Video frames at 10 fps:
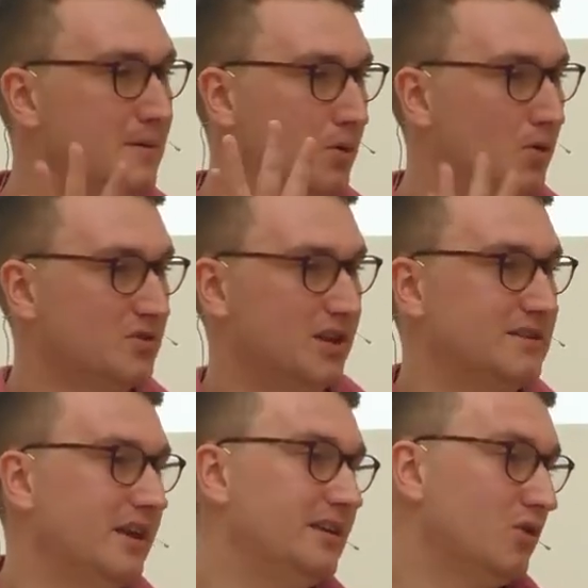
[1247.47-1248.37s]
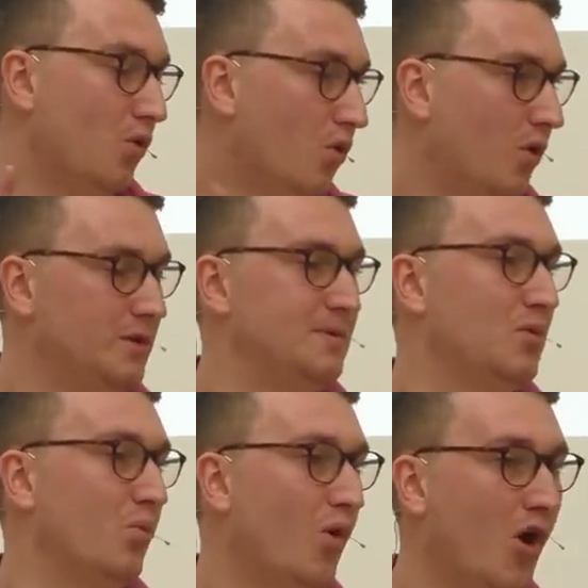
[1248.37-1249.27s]
Paul says that he's always
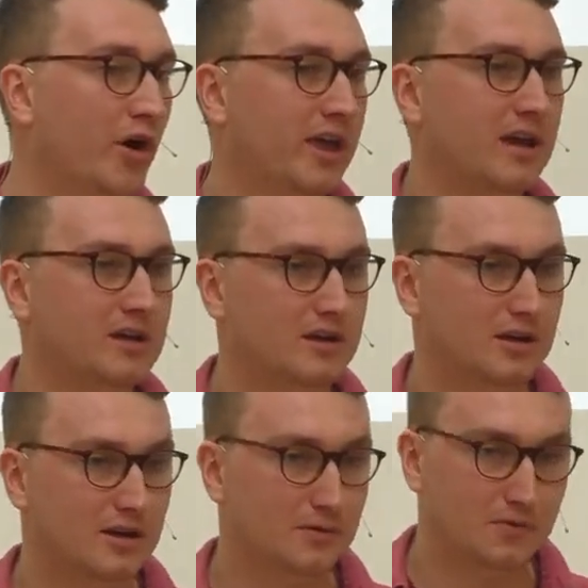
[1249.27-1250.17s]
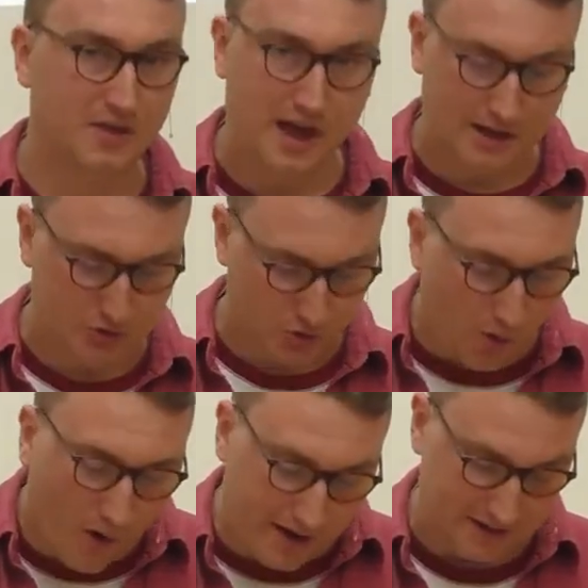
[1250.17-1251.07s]
been working for their
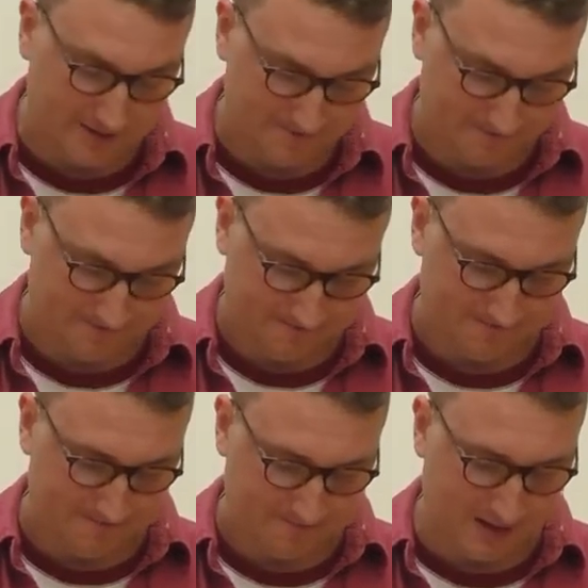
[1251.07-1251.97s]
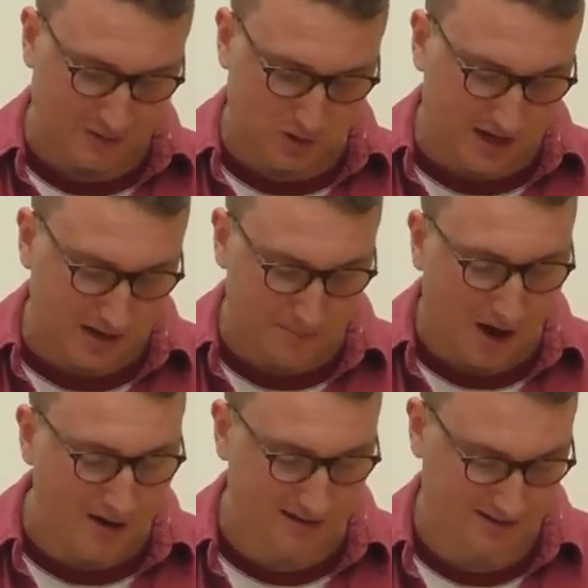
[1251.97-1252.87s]
joy. That's what he's had in
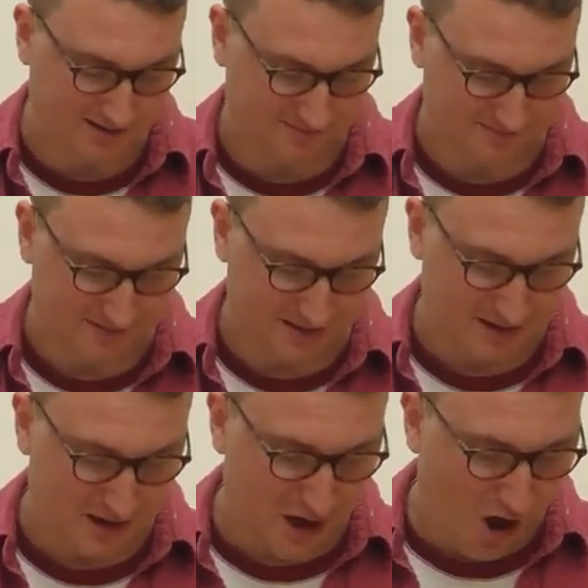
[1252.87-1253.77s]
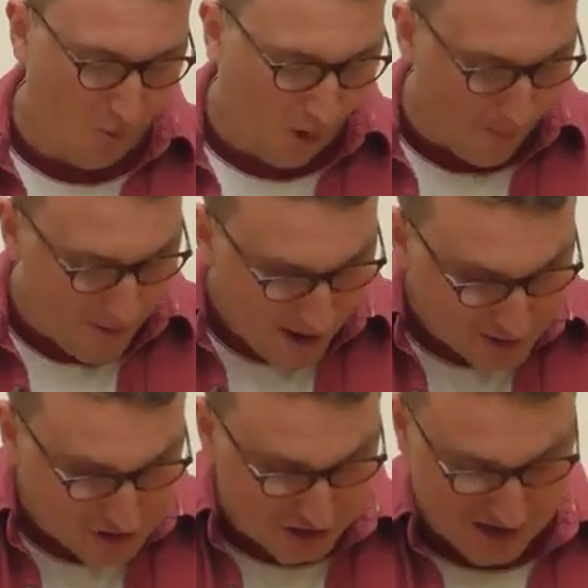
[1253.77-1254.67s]
mind. And what a
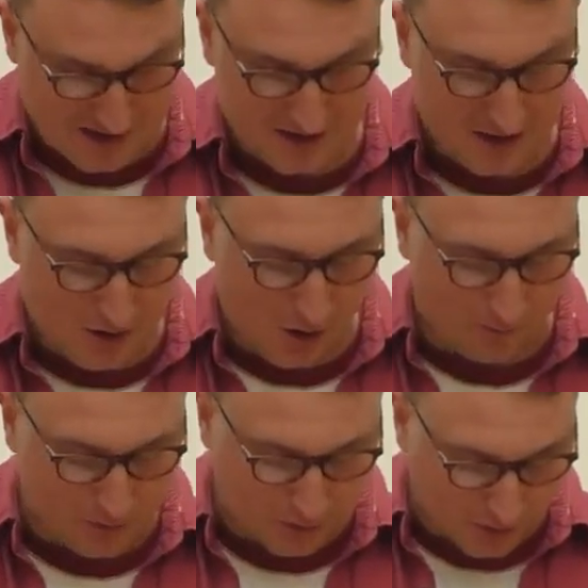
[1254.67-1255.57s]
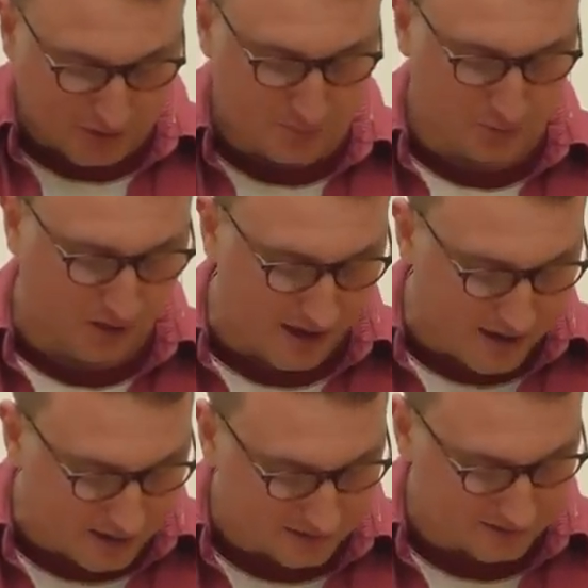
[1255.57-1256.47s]
picture of the gospel that
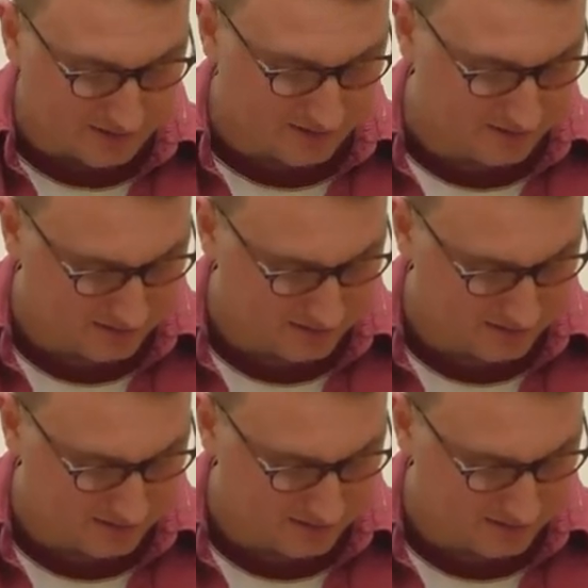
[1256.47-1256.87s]
is.